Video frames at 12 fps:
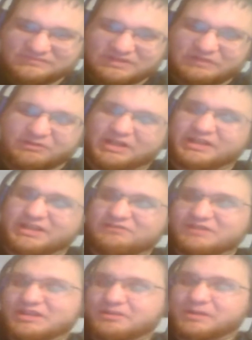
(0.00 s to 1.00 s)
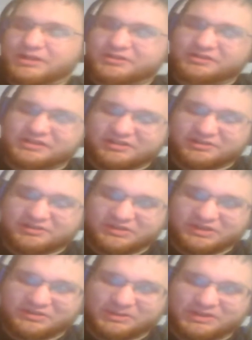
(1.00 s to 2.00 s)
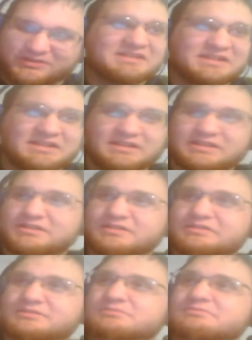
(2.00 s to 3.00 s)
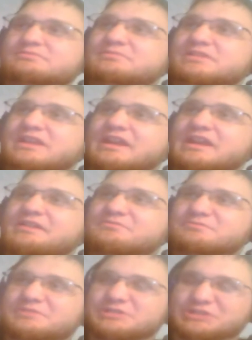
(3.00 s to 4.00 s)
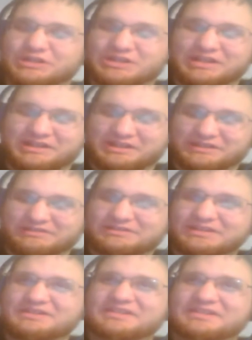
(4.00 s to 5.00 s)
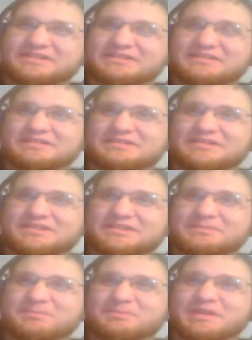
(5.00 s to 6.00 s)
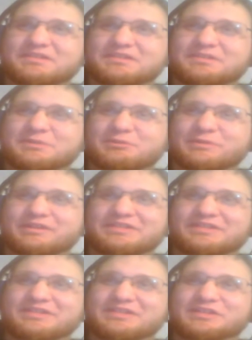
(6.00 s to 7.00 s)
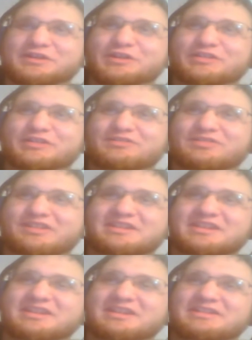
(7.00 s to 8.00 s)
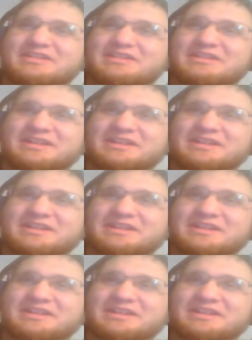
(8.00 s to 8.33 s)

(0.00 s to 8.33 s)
Well, even their modern heroes as well. Yeah, we should. It's been some twists and turns, and then